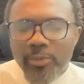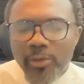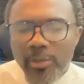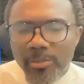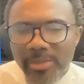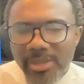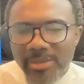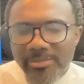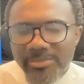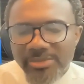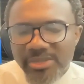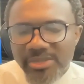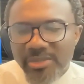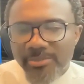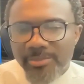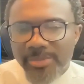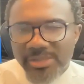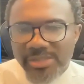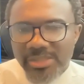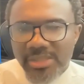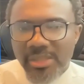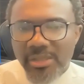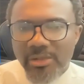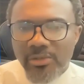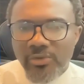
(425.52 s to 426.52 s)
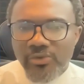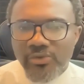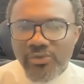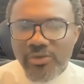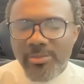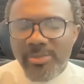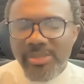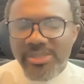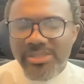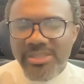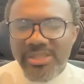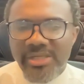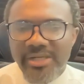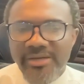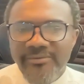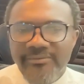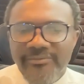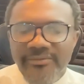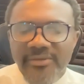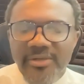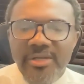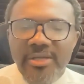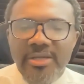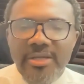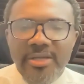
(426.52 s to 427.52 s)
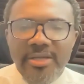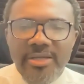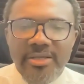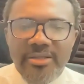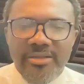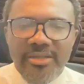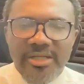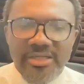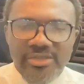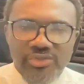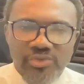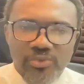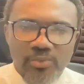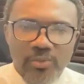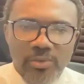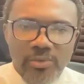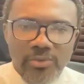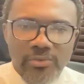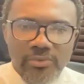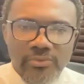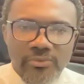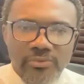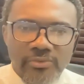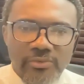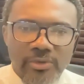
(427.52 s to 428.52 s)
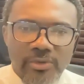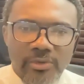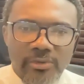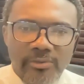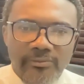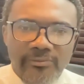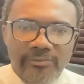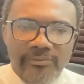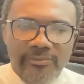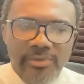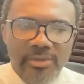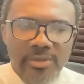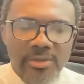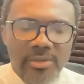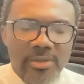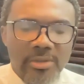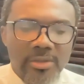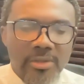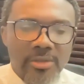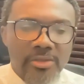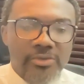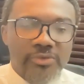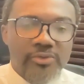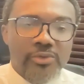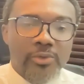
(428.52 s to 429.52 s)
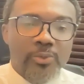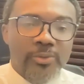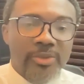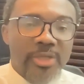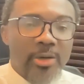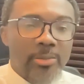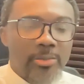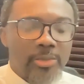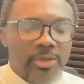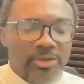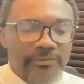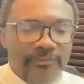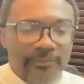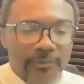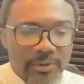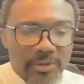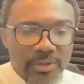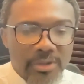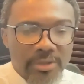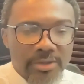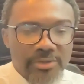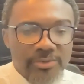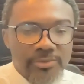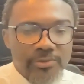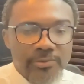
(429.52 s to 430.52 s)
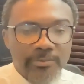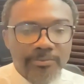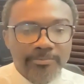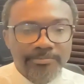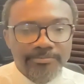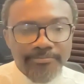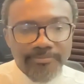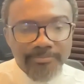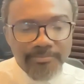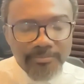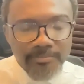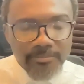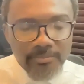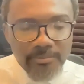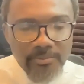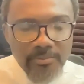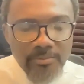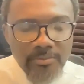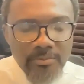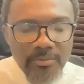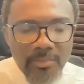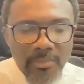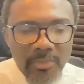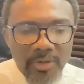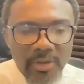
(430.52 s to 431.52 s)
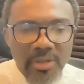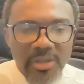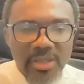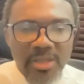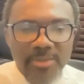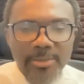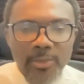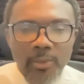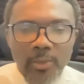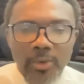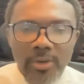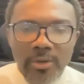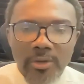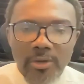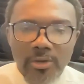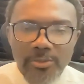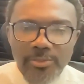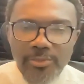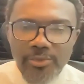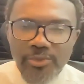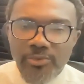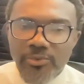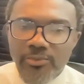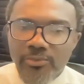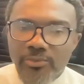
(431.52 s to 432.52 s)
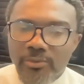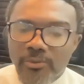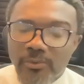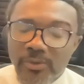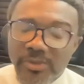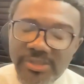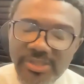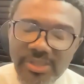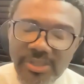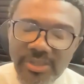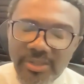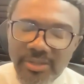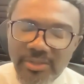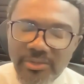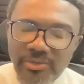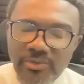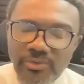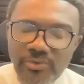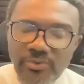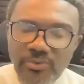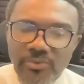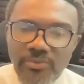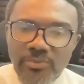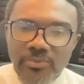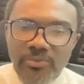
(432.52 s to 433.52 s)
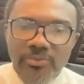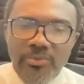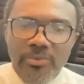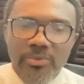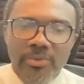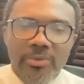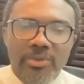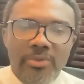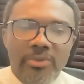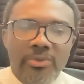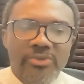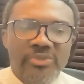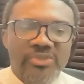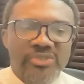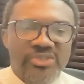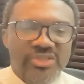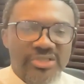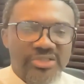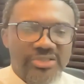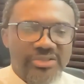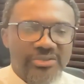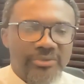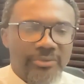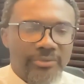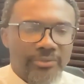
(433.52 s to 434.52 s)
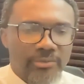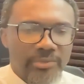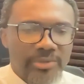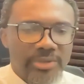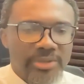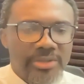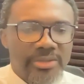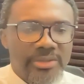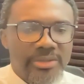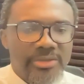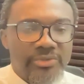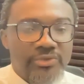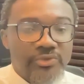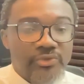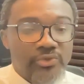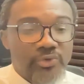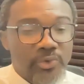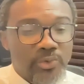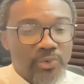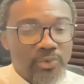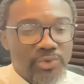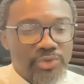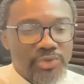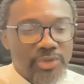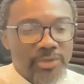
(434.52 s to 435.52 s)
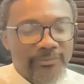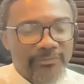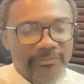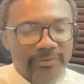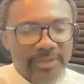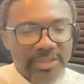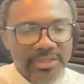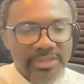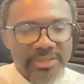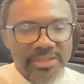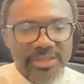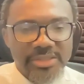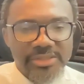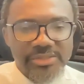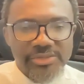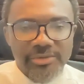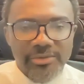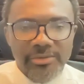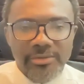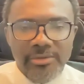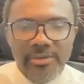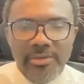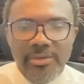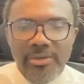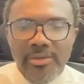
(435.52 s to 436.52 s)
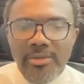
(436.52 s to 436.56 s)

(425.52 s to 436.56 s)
problems in a particular customer's life that you want to solve. So without much further ado, let me welcome you once again to Season 3, Solution Validation.